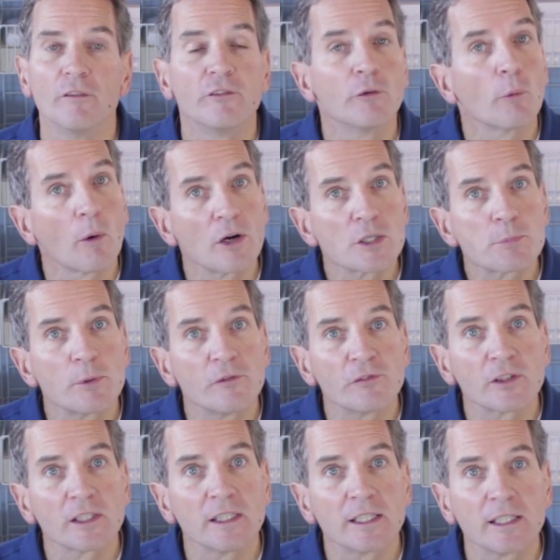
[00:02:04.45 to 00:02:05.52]
If your water is
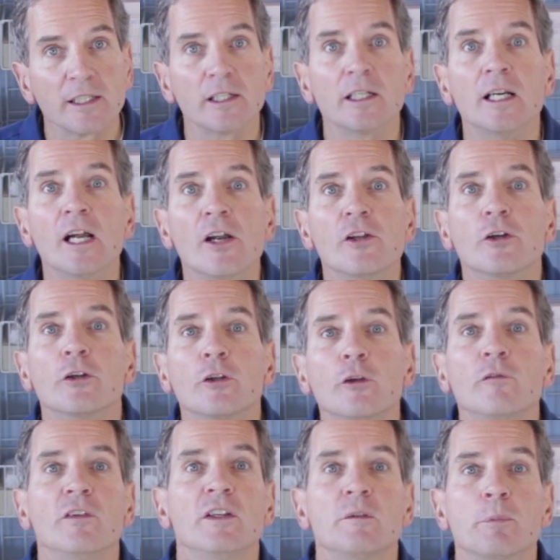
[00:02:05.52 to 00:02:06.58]
perfectly clear, your
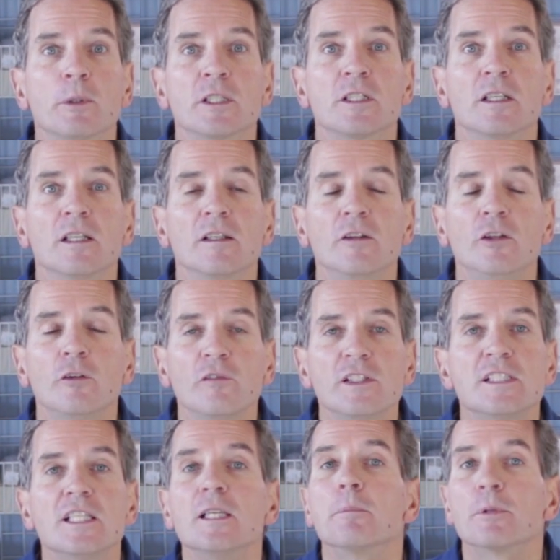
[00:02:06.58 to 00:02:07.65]
U
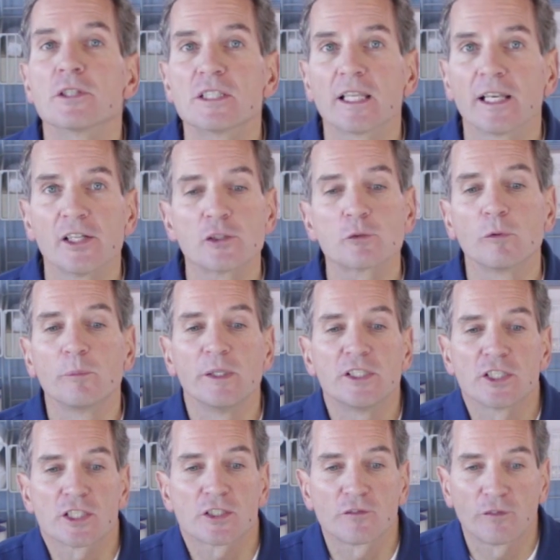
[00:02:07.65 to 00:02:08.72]
V T percentage will be
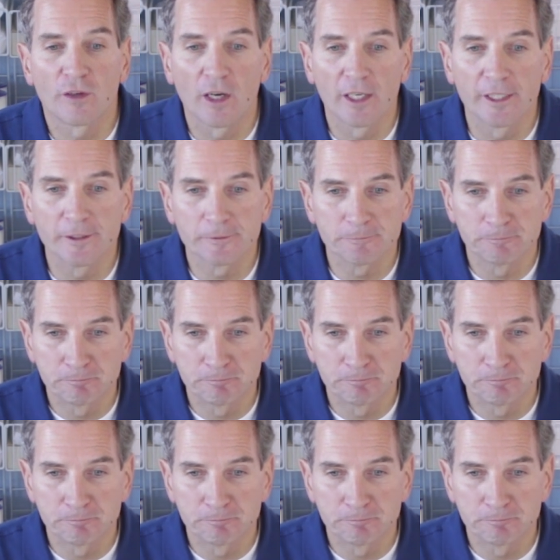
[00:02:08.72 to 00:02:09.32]
just fine.